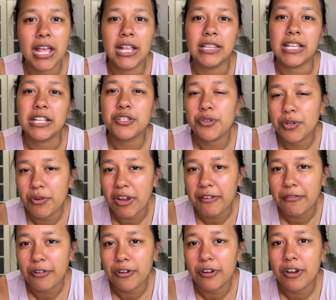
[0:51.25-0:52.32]
laser
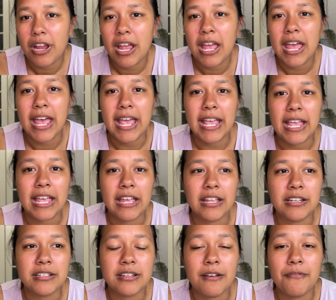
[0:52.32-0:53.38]
engraver,
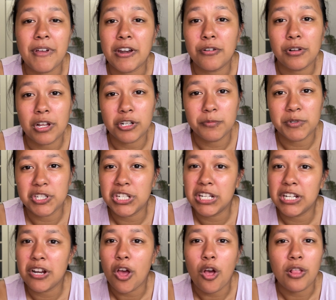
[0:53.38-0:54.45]
and vinyl cutter
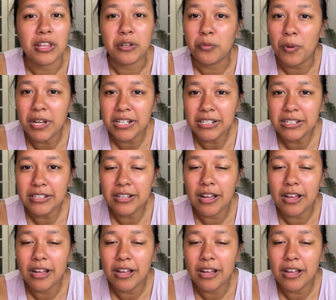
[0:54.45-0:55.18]
machine all in one.